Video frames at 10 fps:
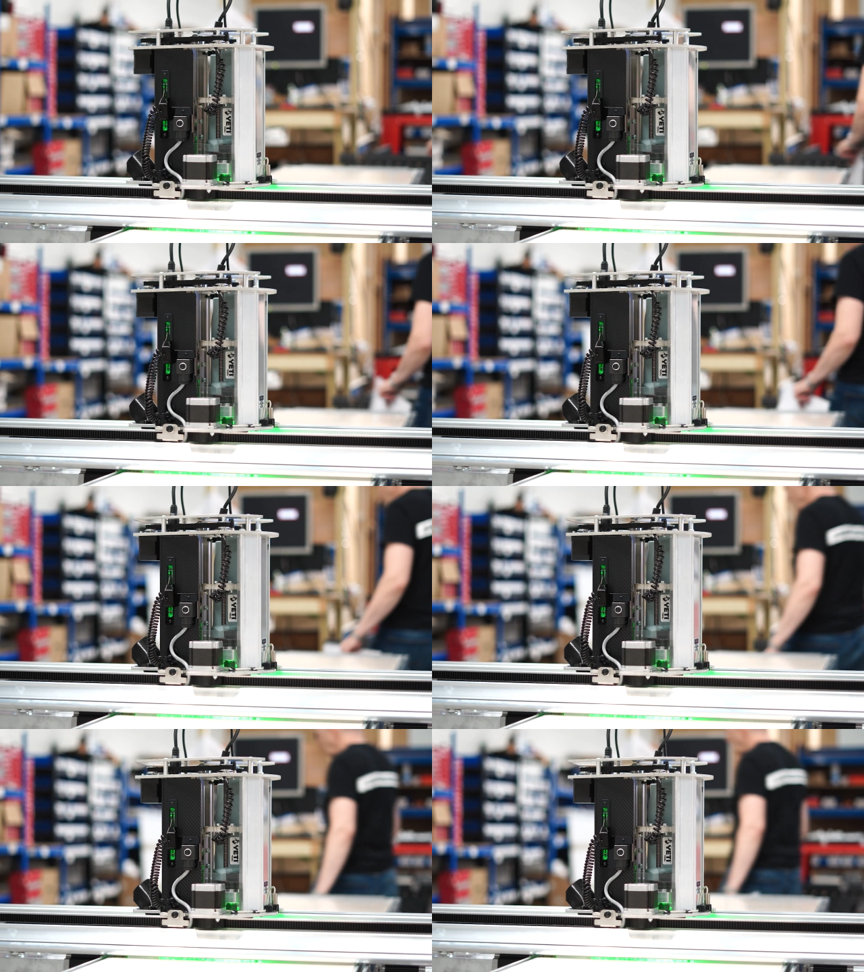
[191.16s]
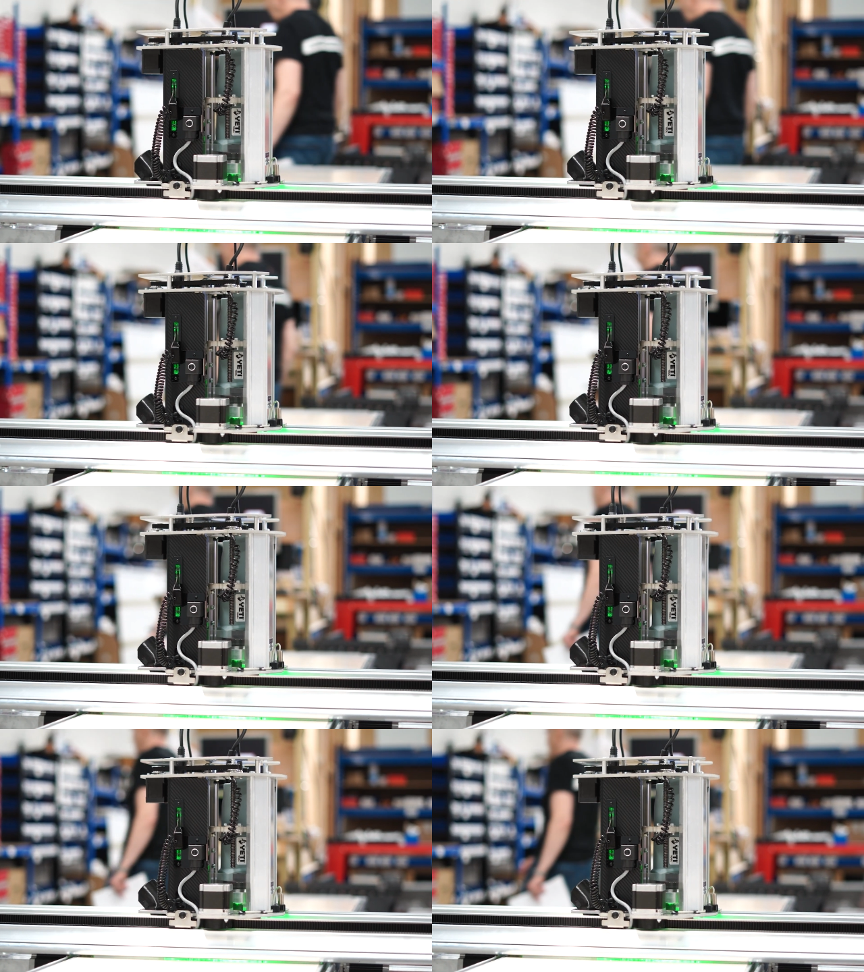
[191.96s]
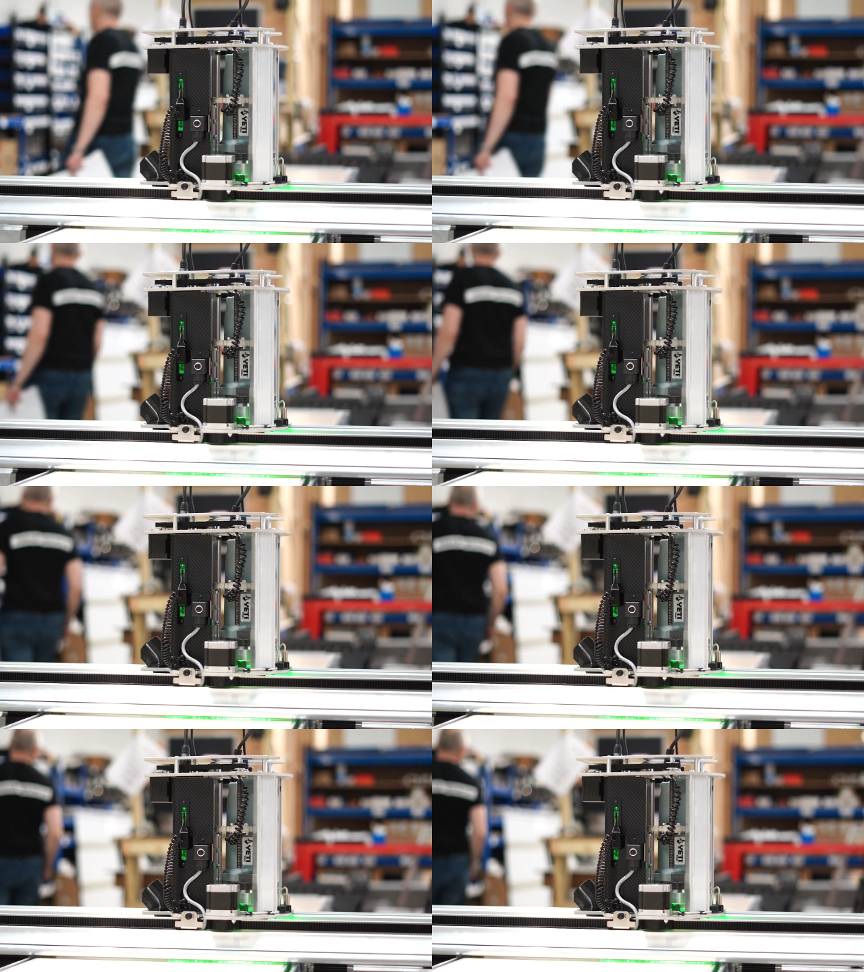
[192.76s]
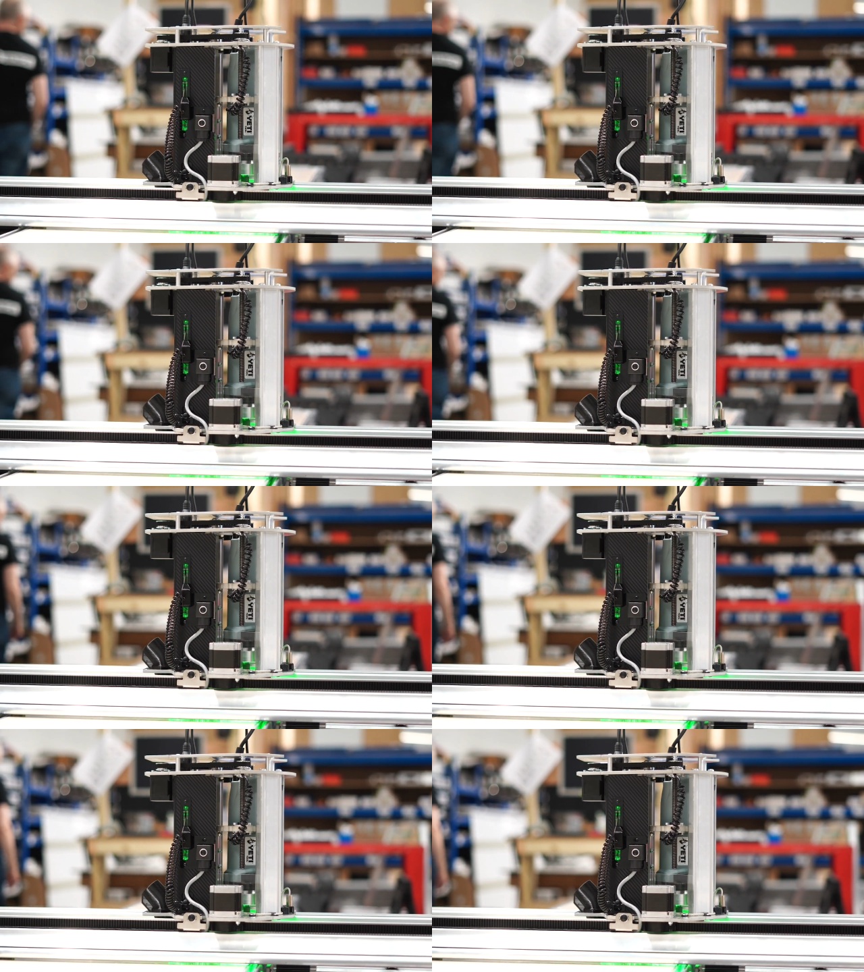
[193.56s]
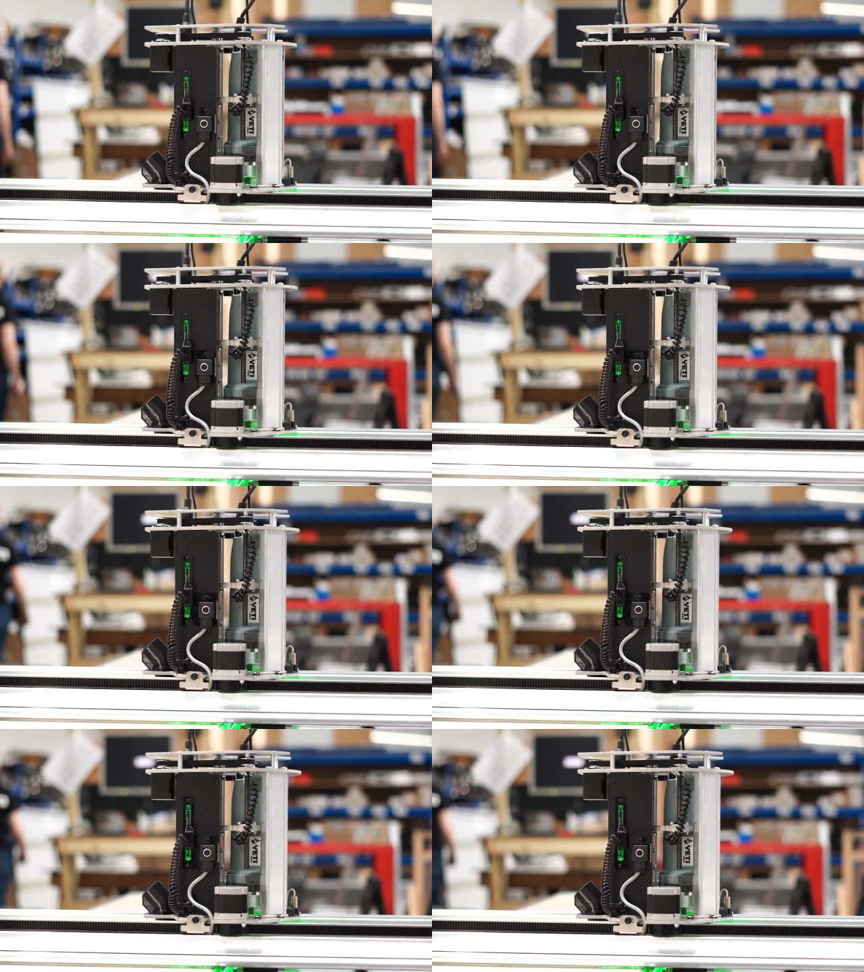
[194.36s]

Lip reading: (no speaker visible)